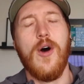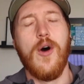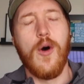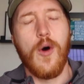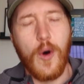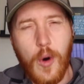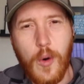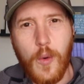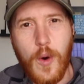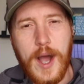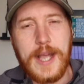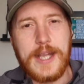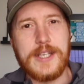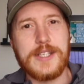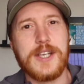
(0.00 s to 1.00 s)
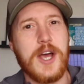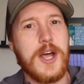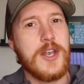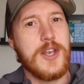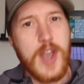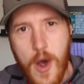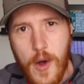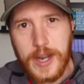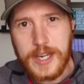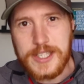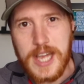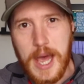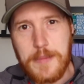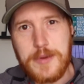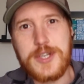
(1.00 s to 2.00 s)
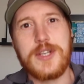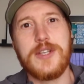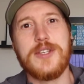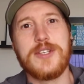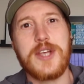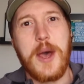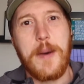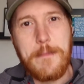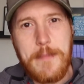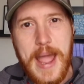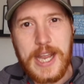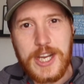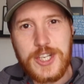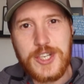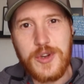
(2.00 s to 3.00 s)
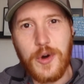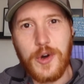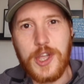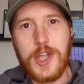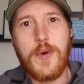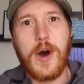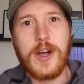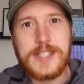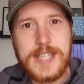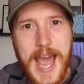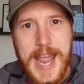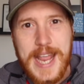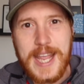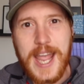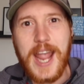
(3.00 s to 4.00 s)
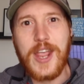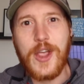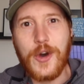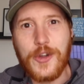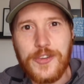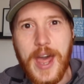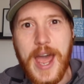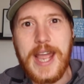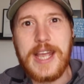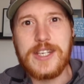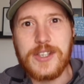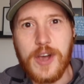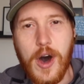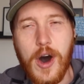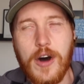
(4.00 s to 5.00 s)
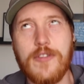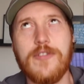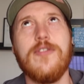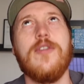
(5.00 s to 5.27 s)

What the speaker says: Always, no exceptions, make sure you are taking your days off.